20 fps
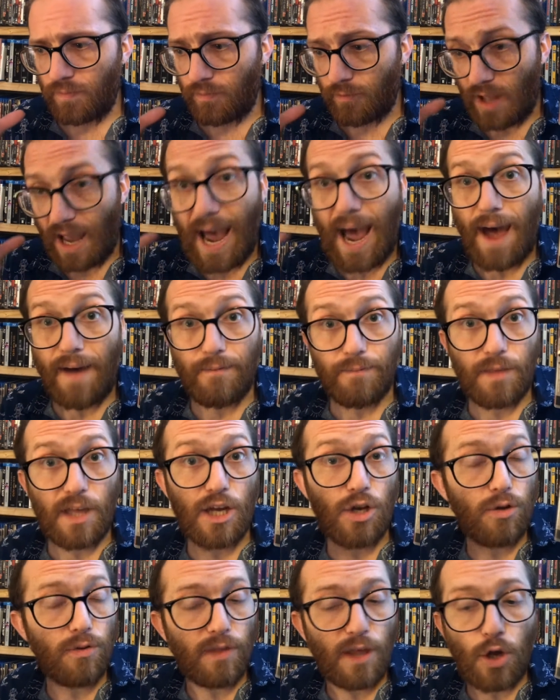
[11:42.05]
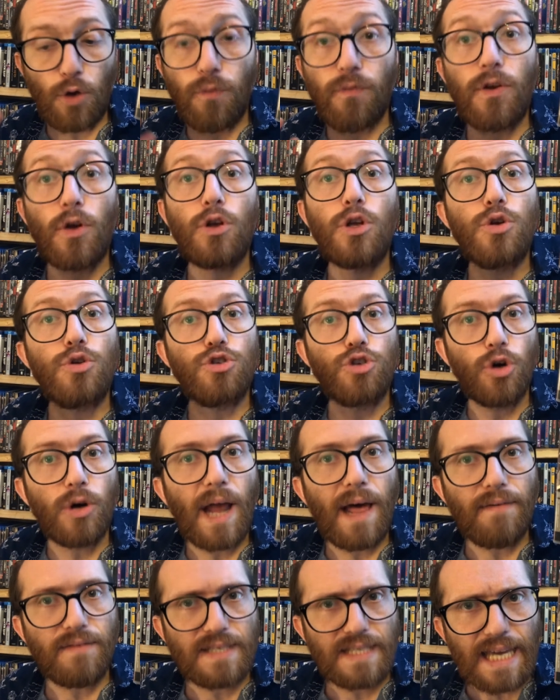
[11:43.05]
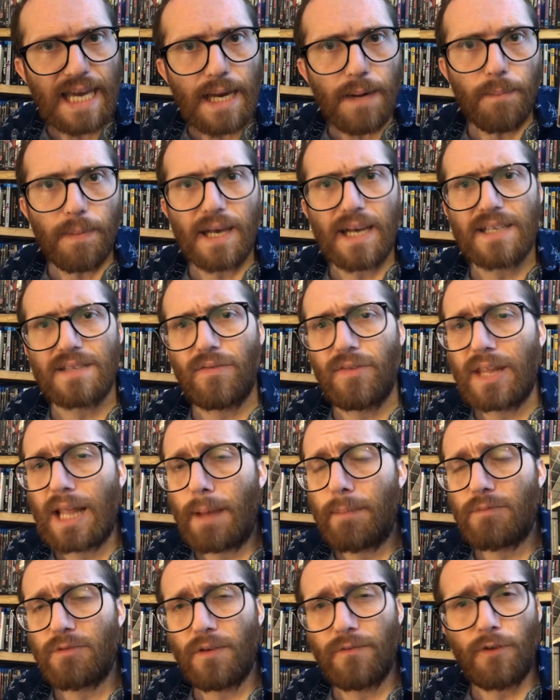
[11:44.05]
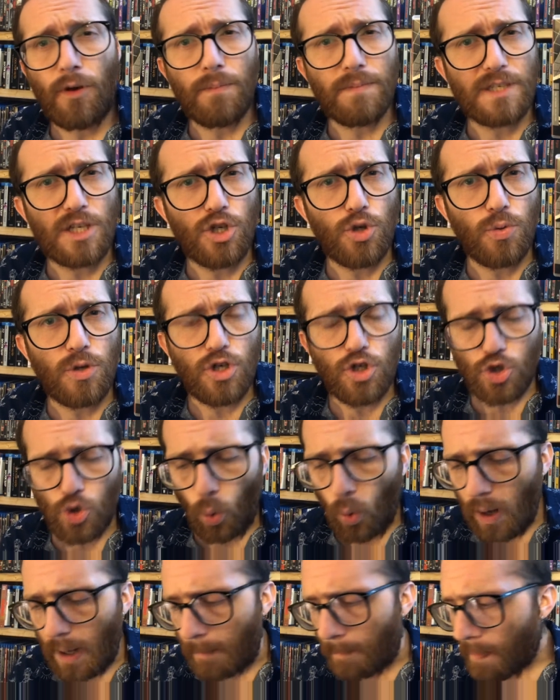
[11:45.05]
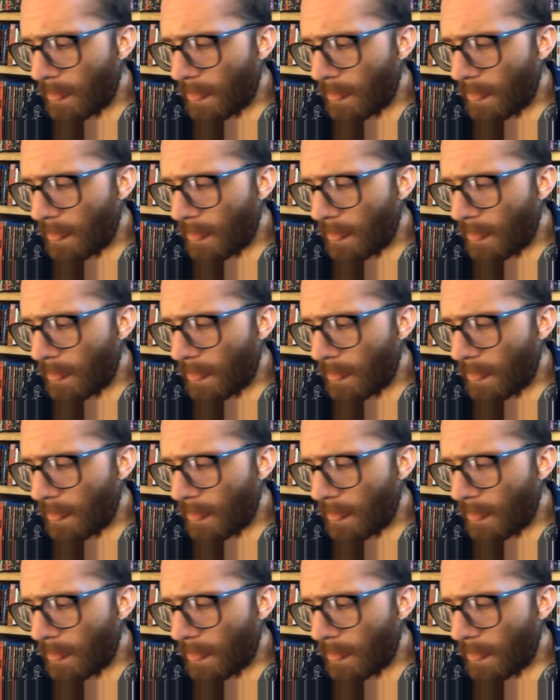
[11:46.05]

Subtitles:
have, that you feel you should have seen because of the types of films that you enjoy,